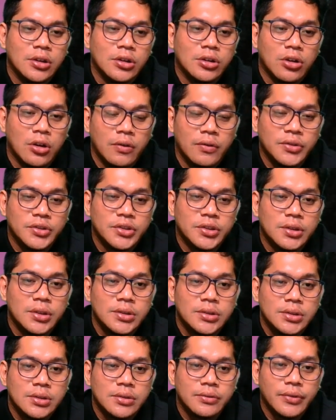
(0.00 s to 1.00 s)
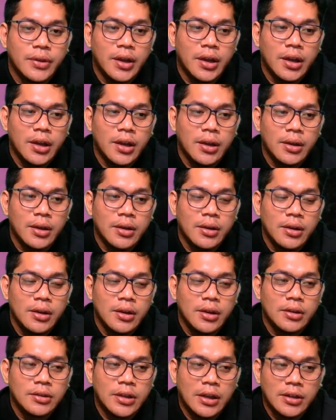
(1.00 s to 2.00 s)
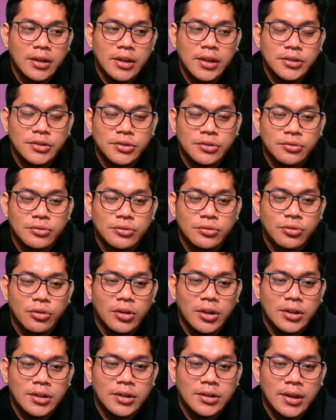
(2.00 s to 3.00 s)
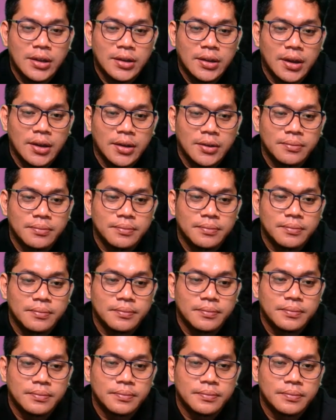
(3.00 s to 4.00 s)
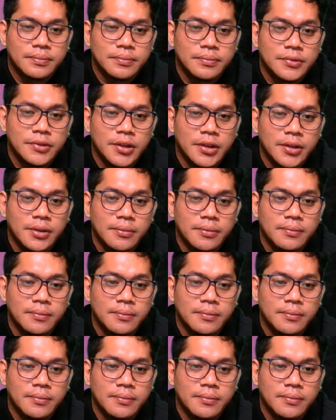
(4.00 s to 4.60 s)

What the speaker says: conventional survey techniques to collect the data, right?